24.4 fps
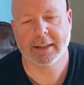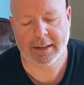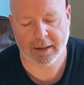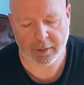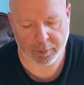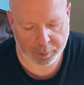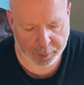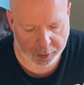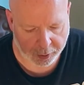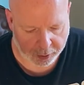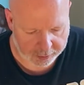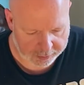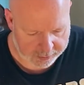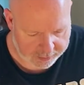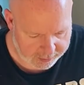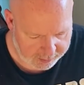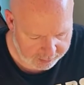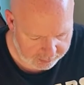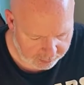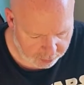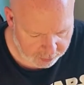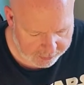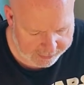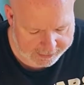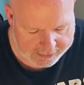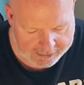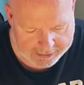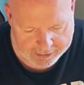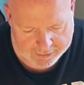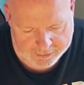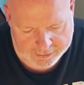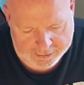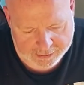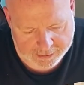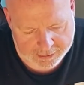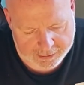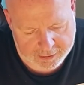But looking
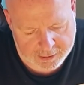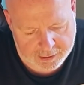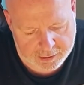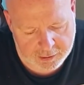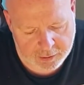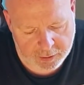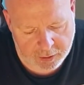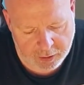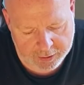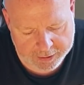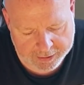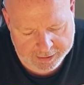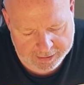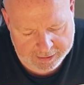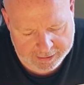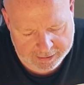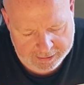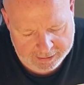at that and looking